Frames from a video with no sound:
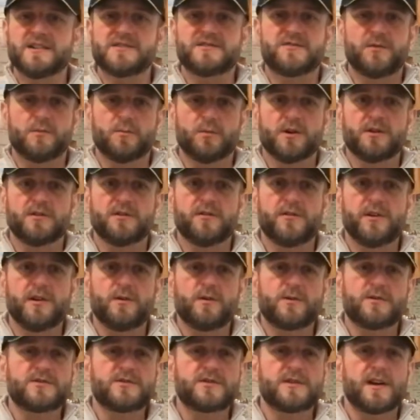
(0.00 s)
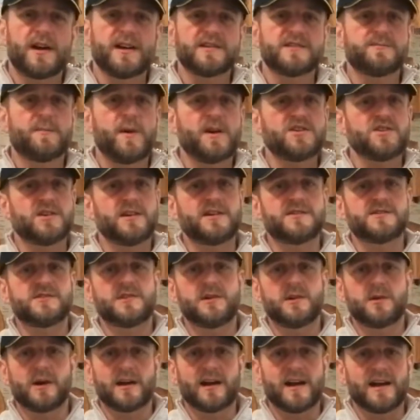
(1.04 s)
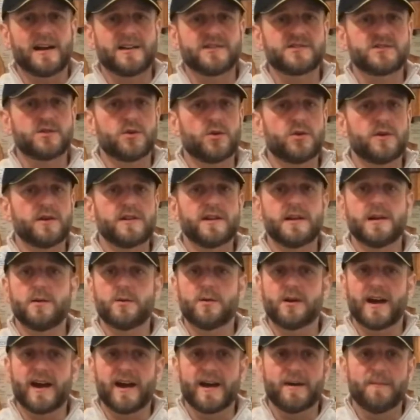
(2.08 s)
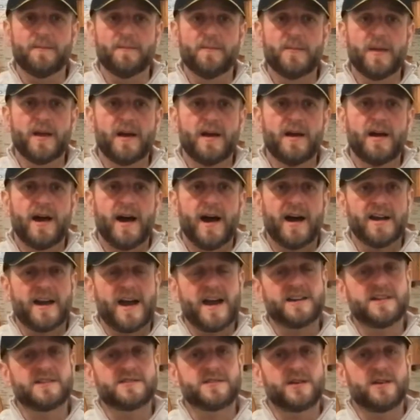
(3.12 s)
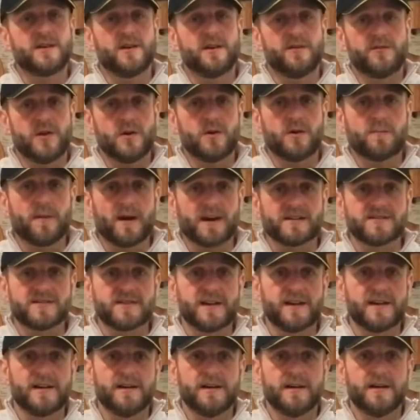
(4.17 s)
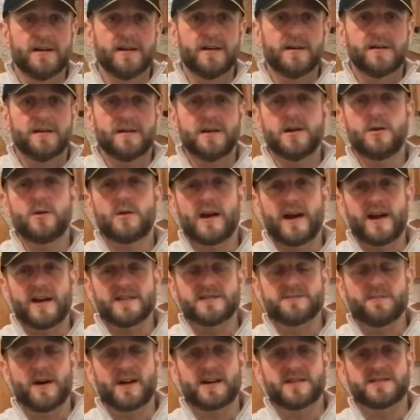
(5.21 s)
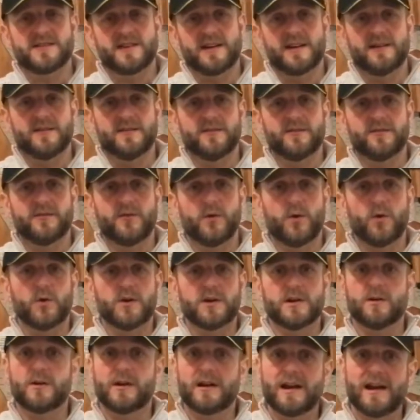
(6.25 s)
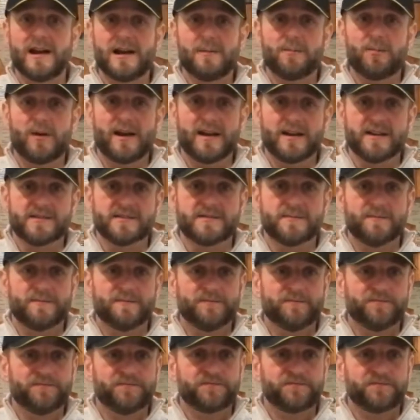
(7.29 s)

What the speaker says: Matt from World of Ukes, a specialist ukulele store in the UK, and editor of Uke Magazine, the UK's magazine for ukulele players.